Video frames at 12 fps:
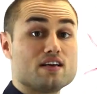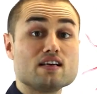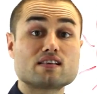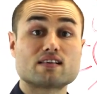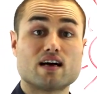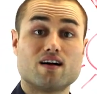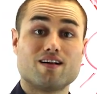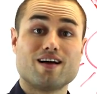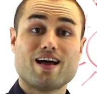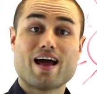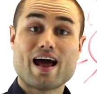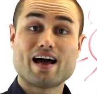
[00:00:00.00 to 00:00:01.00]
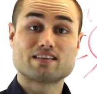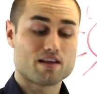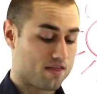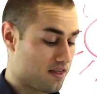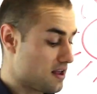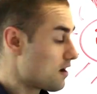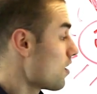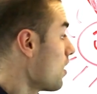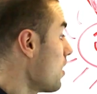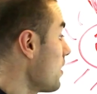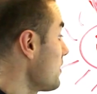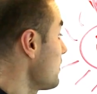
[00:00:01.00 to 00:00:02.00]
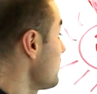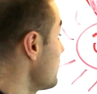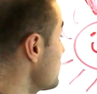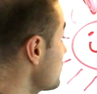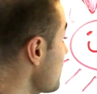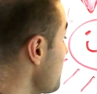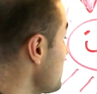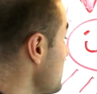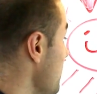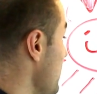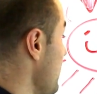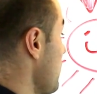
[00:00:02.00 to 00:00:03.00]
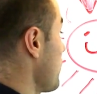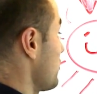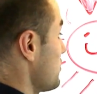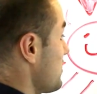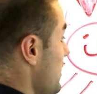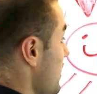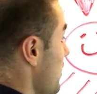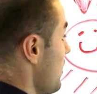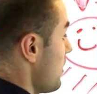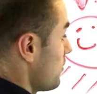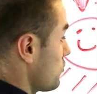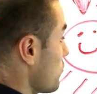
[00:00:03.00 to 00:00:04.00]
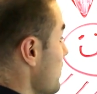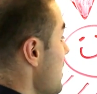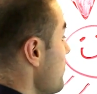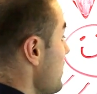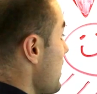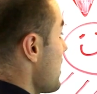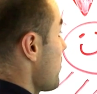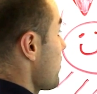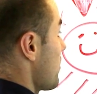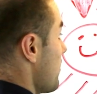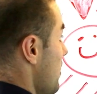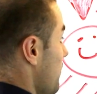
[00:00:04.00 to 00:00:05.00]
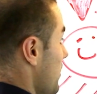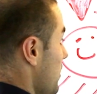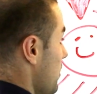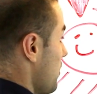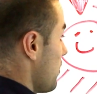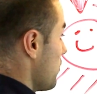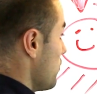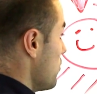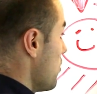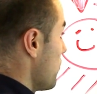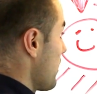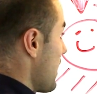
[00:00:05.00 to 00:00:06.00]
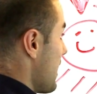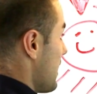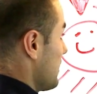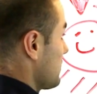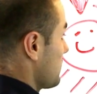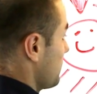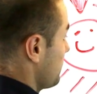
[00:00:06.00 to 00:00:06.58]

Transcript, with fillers: T cell has a thing on the surface of it, or I should say surrounding area of it, known as